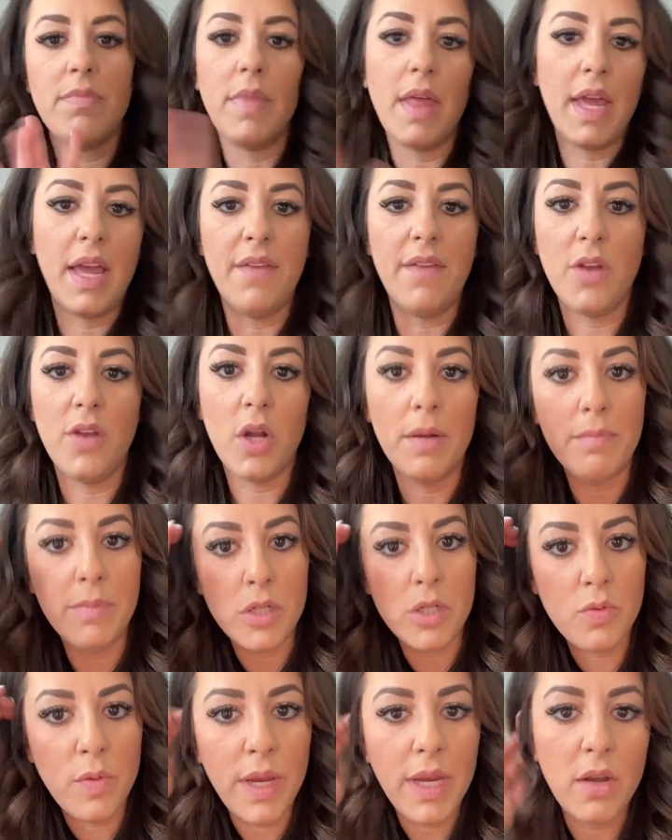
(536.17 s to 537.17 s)
like if you're in
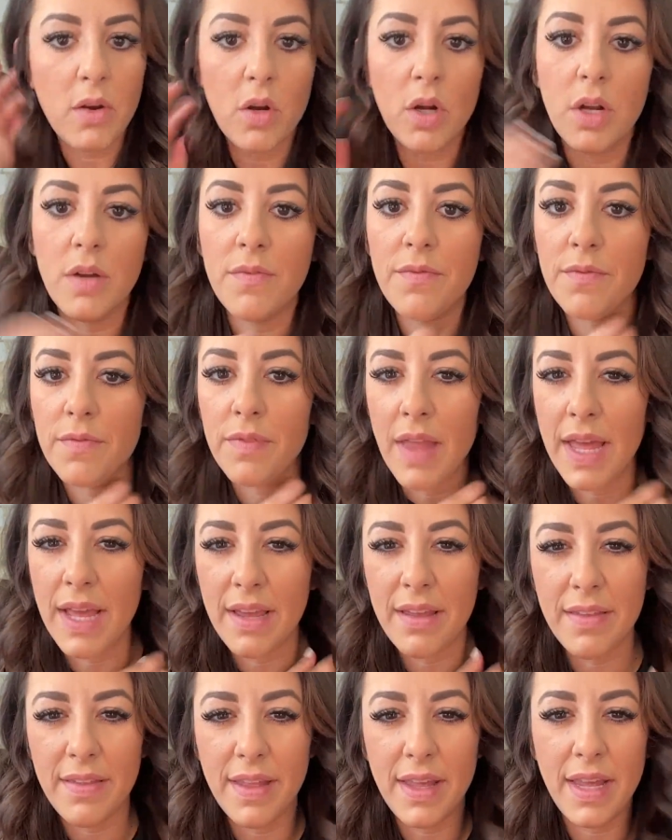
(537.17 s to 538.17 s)
between or if,
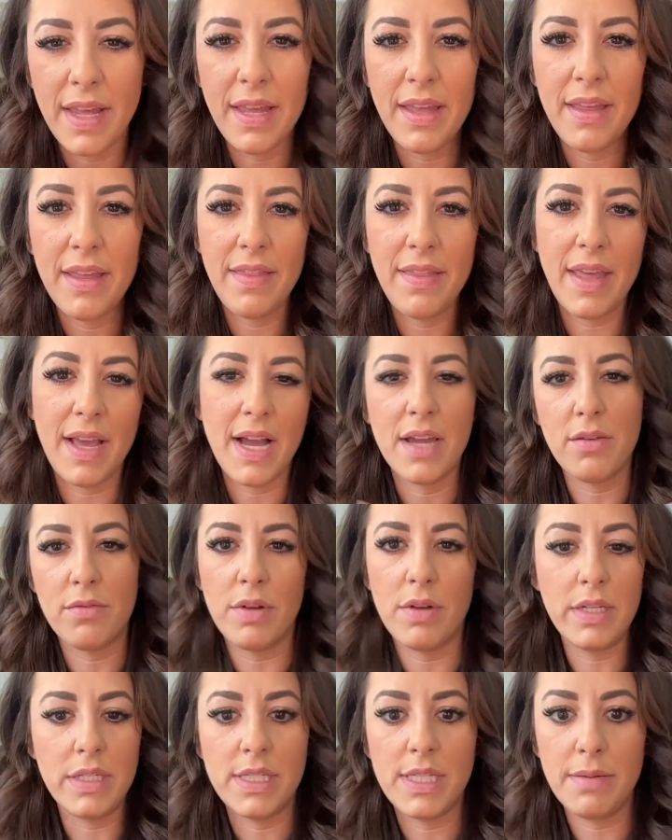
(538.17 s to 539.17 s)
like they kind
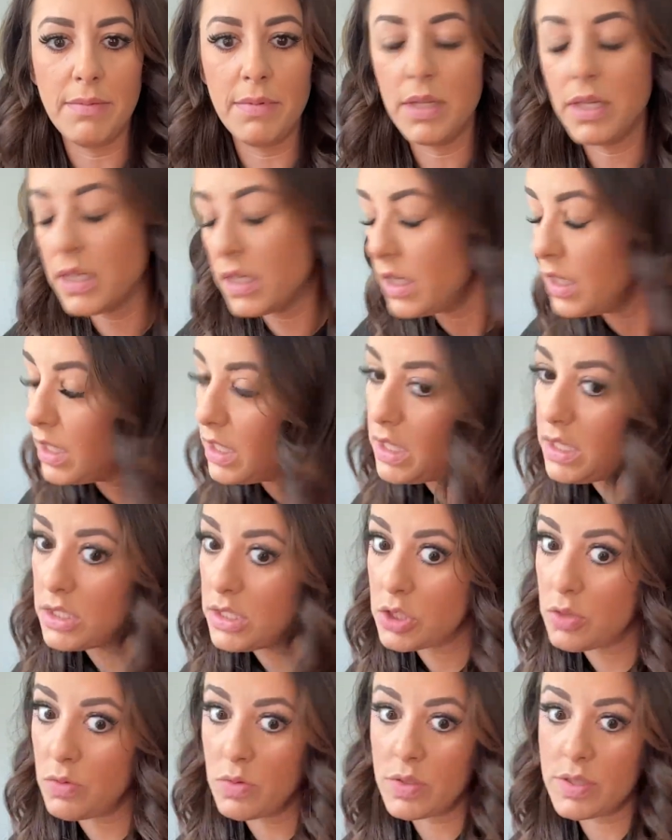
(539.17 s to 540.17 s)
of run similar.
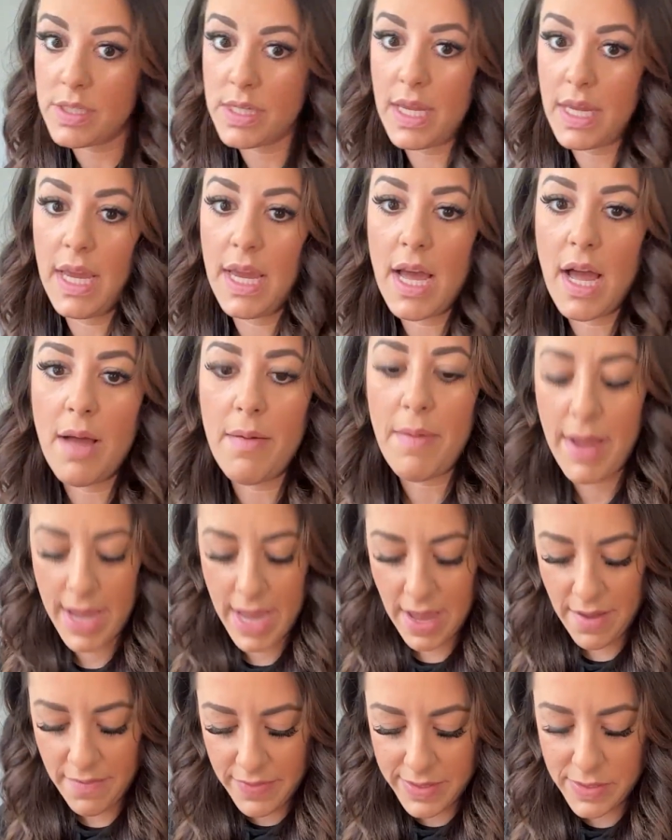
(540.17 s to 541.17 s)
So we'll see. I
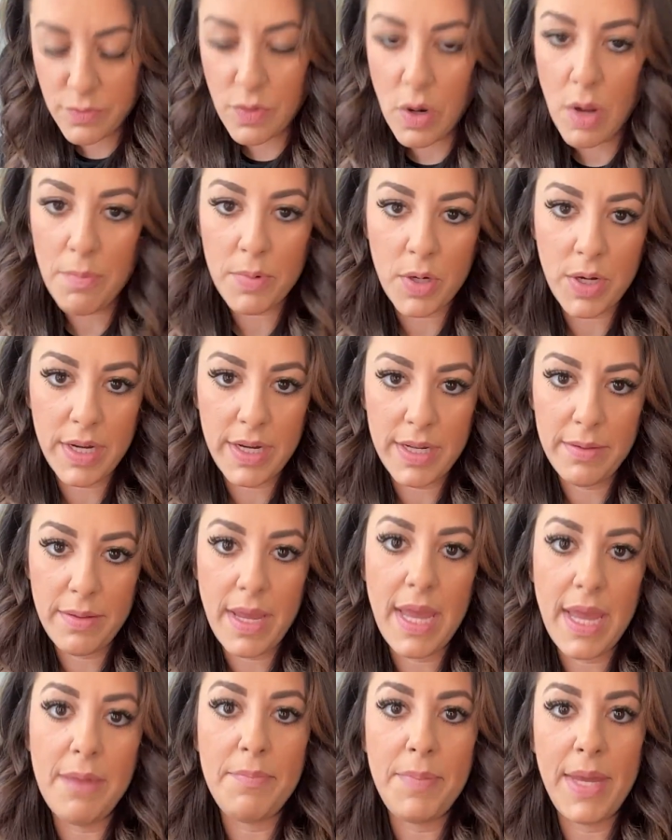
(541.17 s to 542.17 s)
have this romper
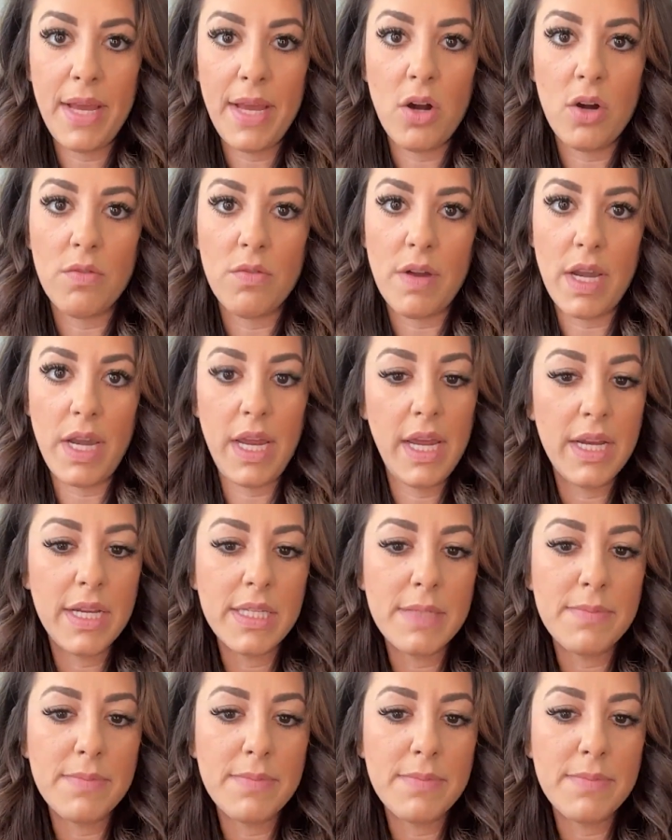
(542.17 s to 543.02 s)
in pink already in a